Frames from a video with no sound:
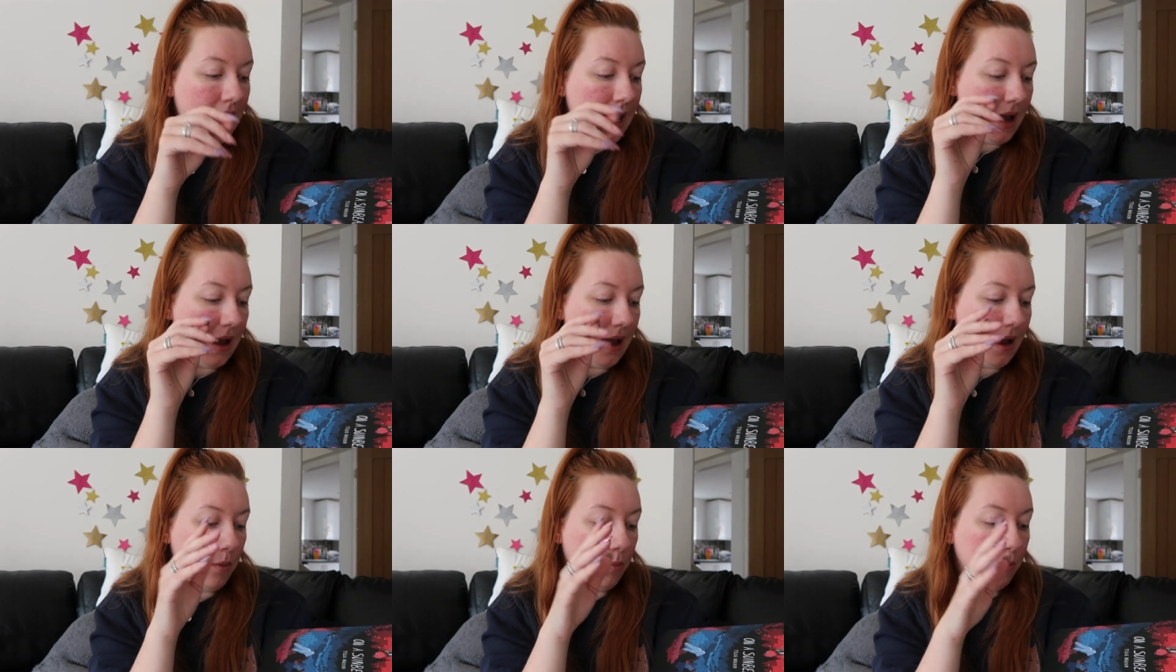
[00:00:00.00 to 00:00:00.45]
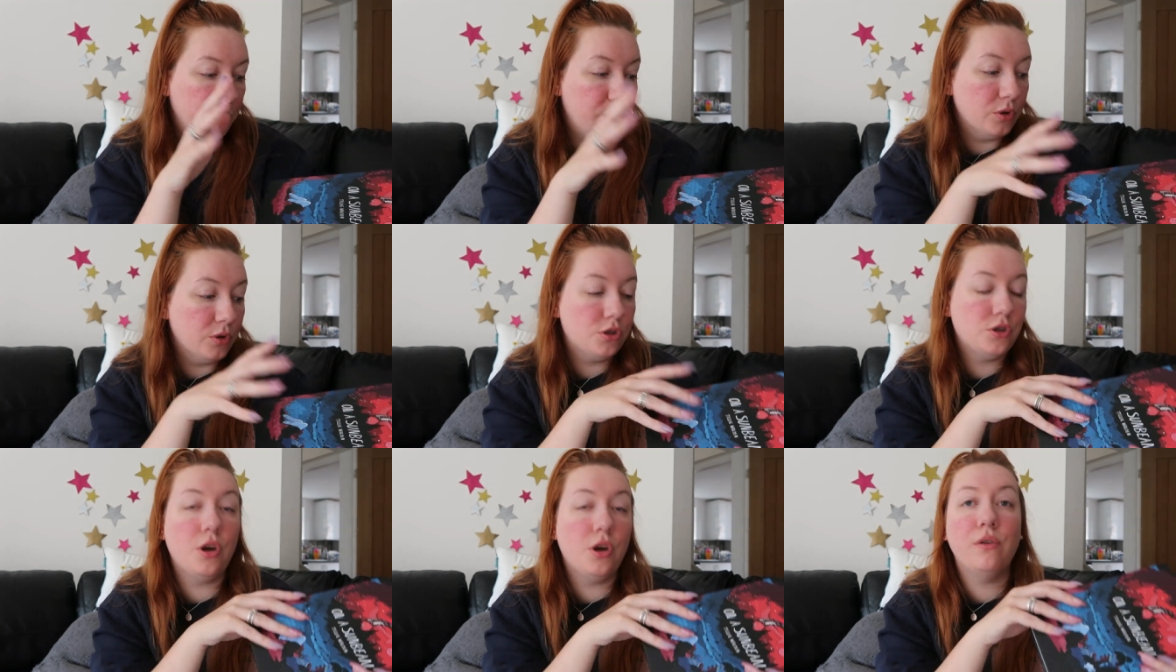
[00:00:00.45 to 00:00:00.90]
Um,
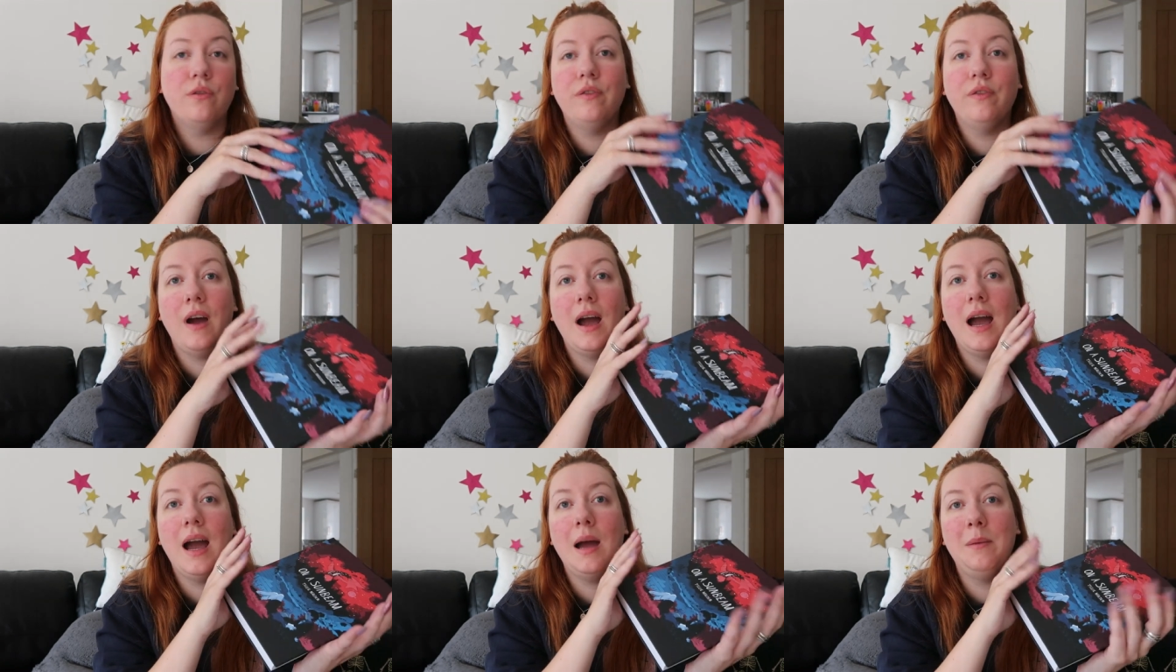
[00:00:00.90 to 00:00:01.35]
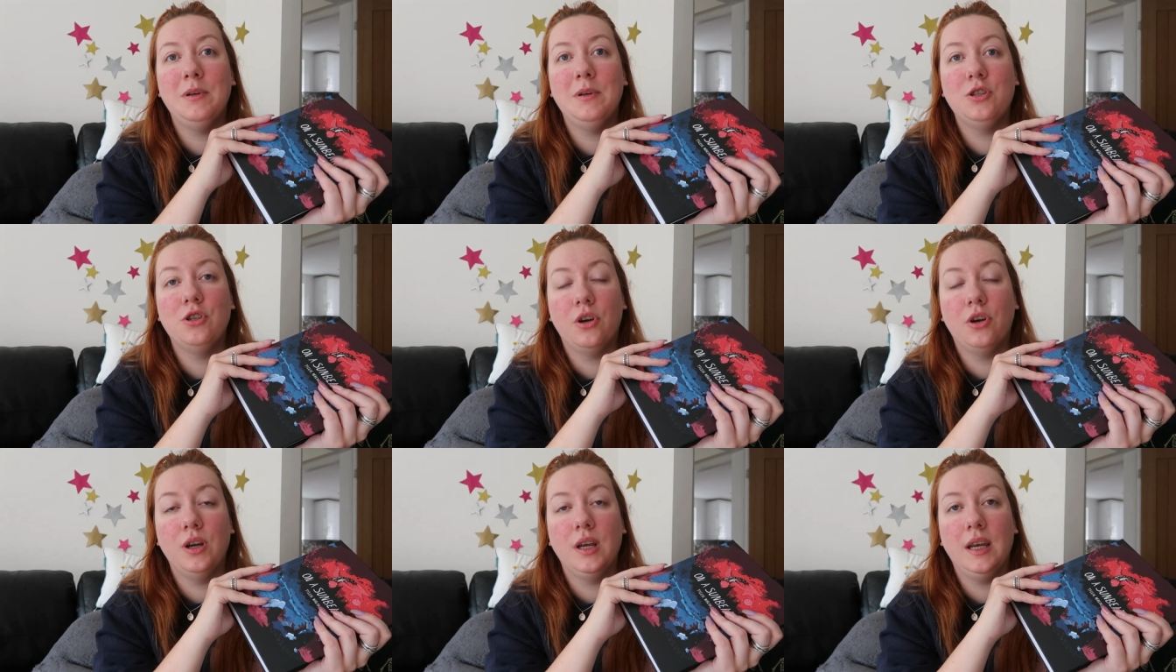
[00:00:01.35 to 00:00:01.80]
but so far I'm
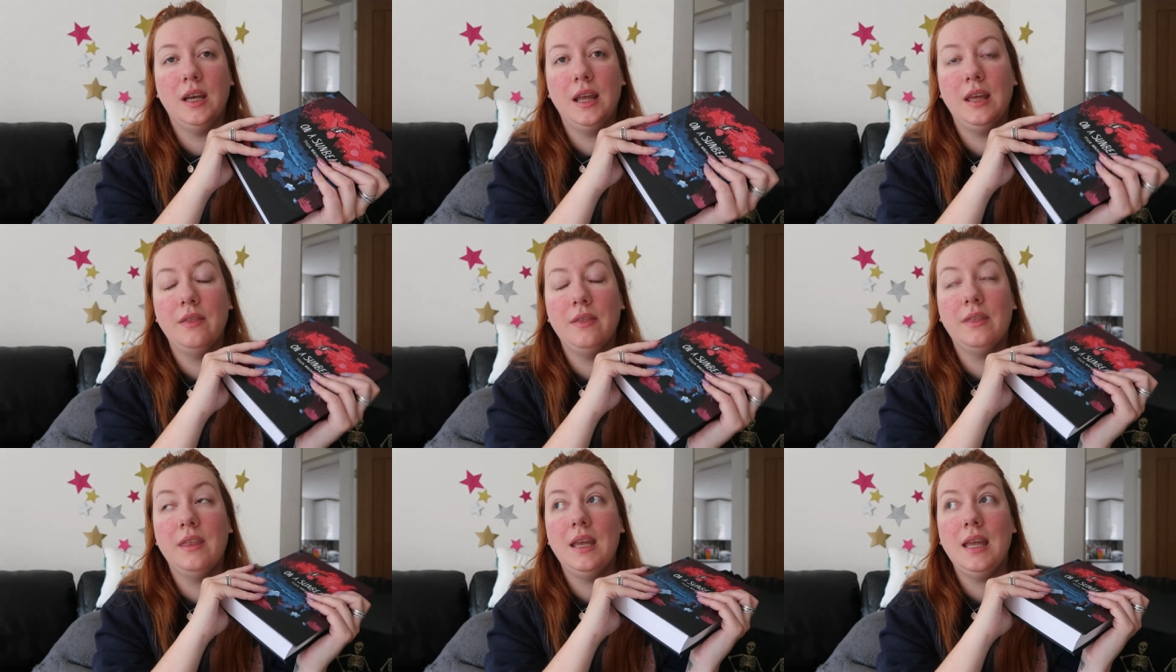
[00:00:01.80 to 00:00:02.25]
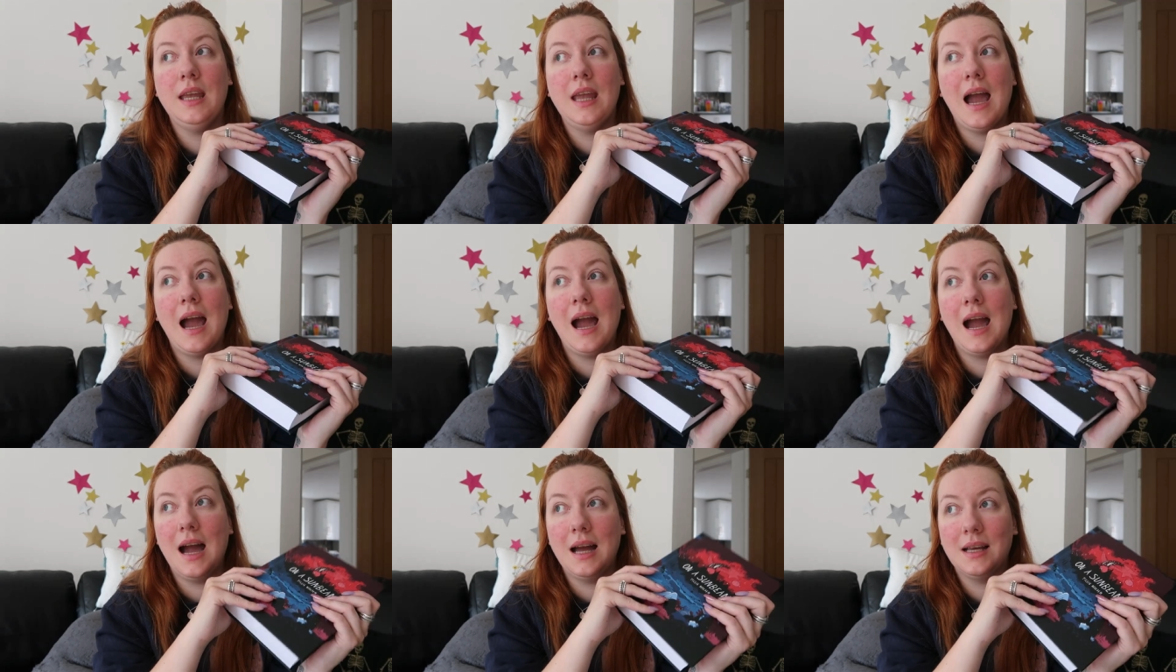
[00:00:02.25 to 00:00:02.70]
enjoying it.
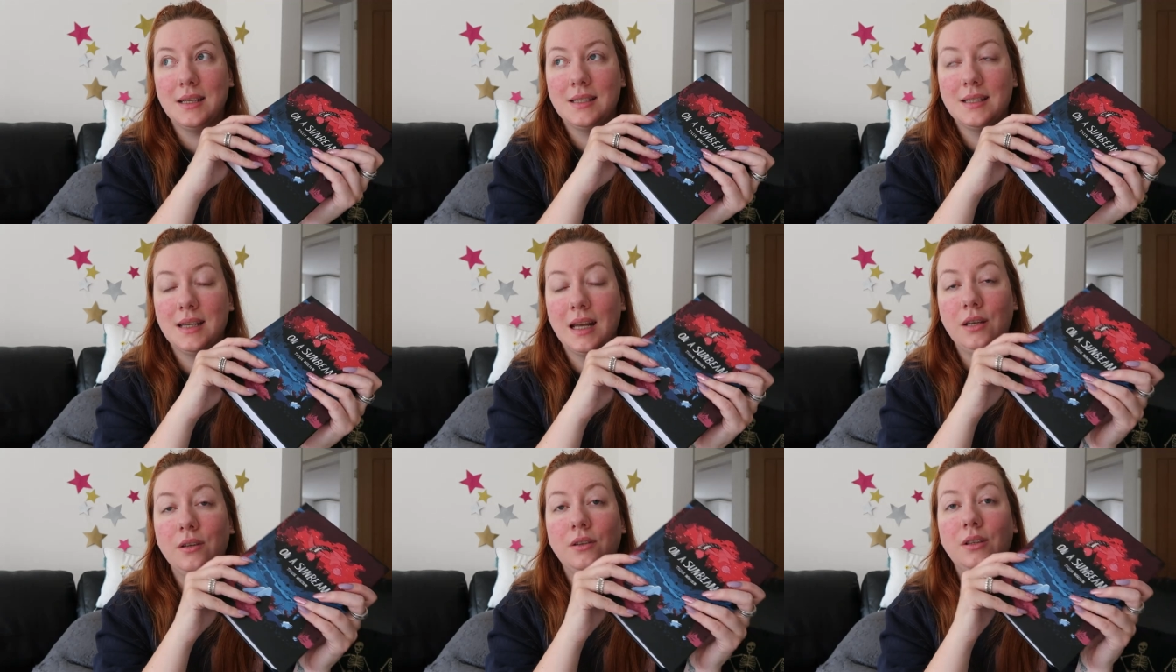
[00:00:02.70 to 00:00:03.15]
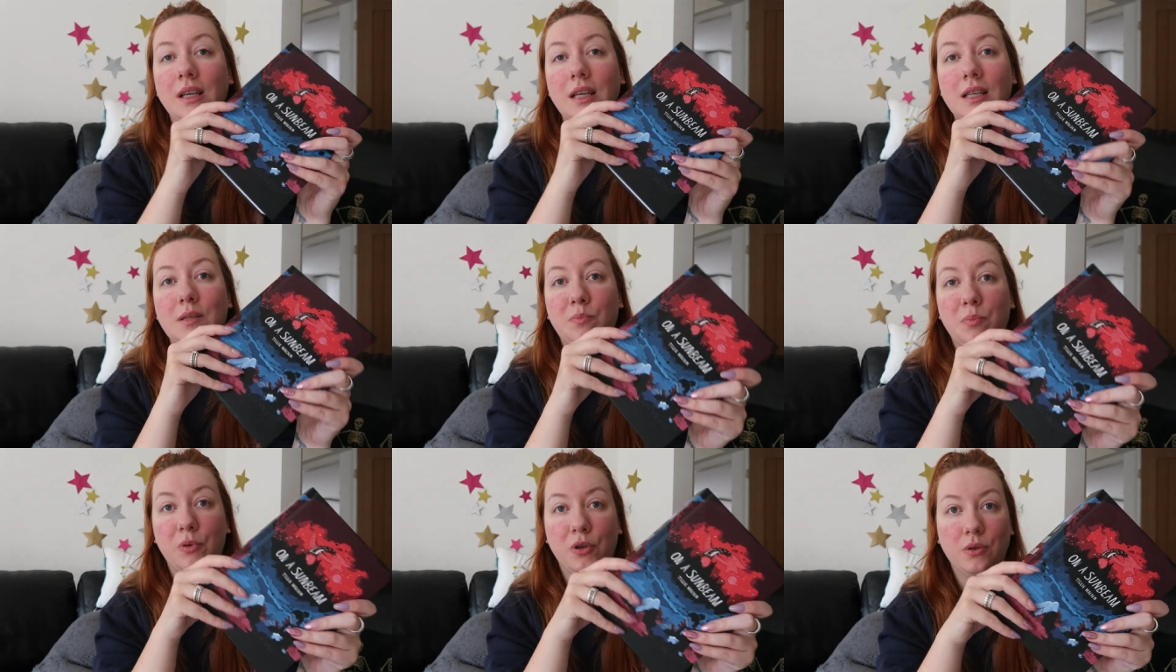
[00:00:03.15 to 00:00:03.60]
The art style
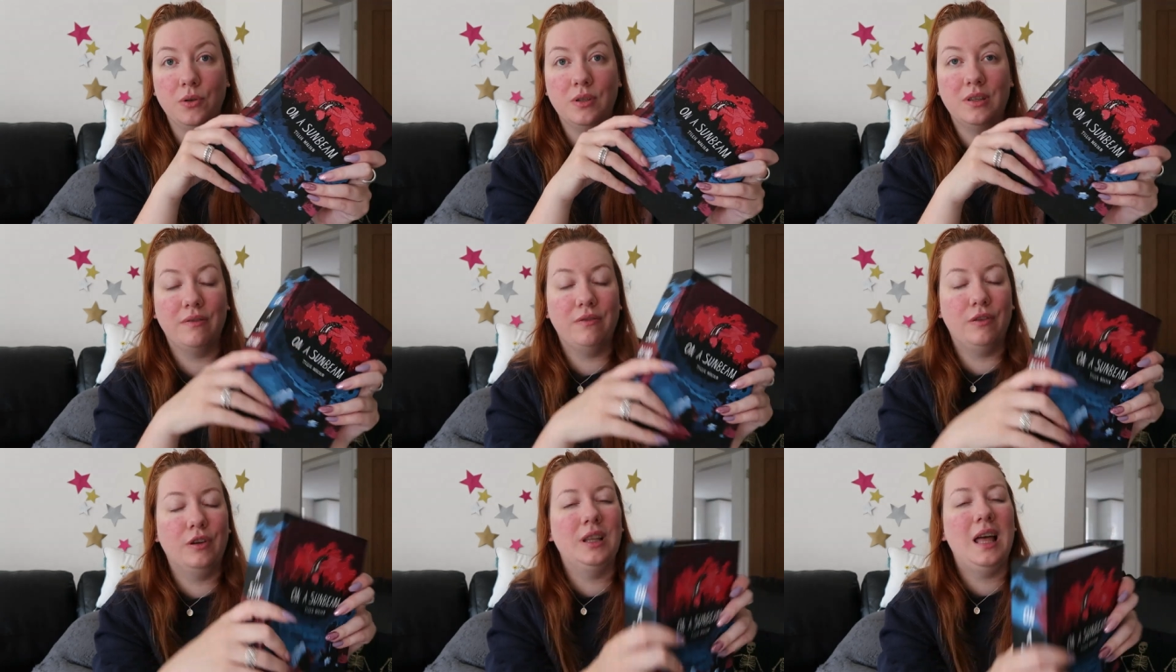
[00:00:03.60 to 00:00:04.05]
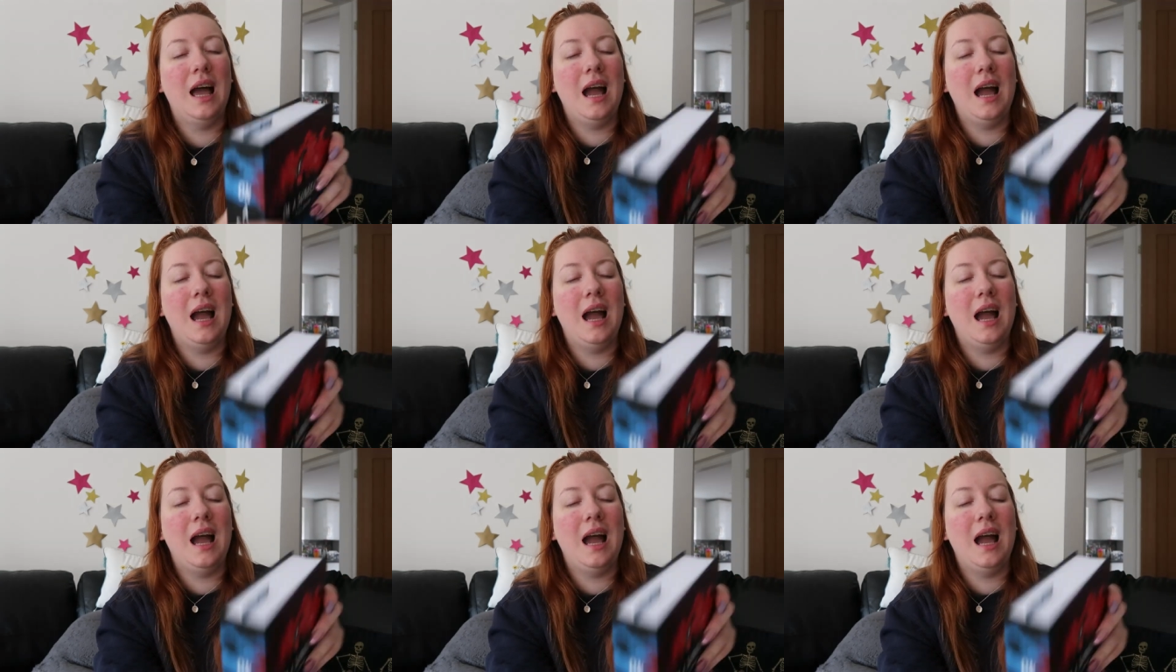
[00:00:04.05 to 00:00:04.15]
is beautiful.